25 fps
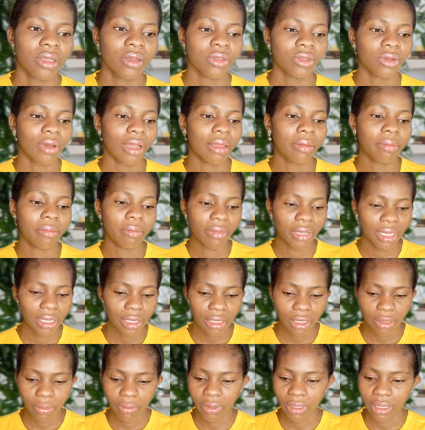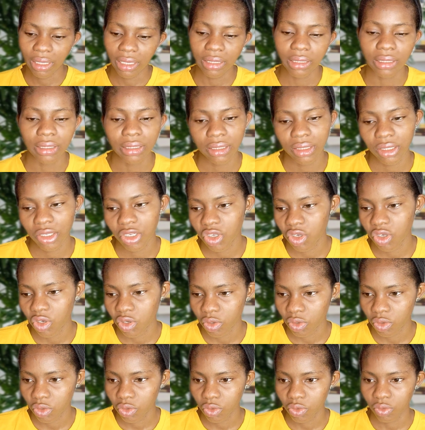So I made a
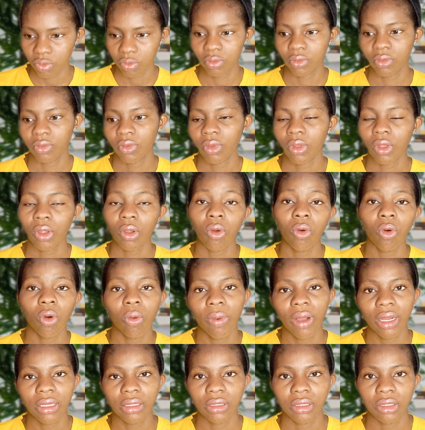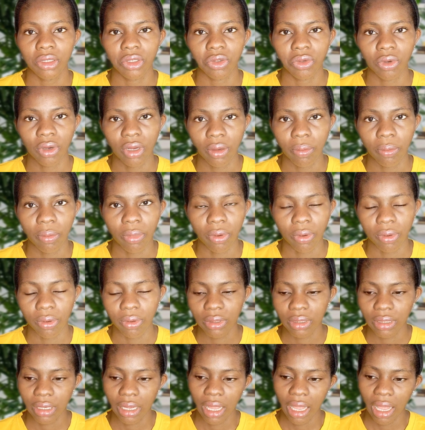decision to go back to the drawing
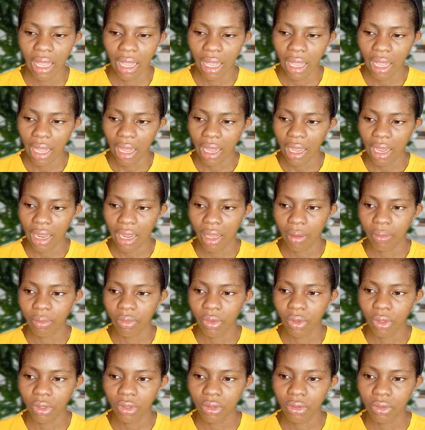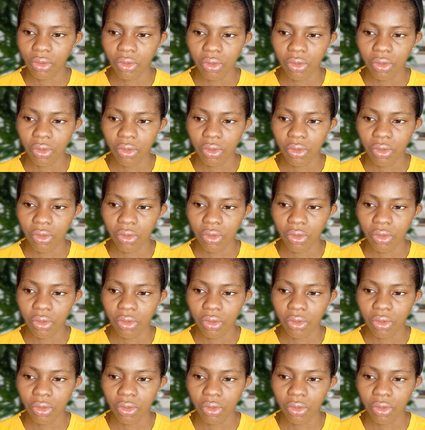board. I'm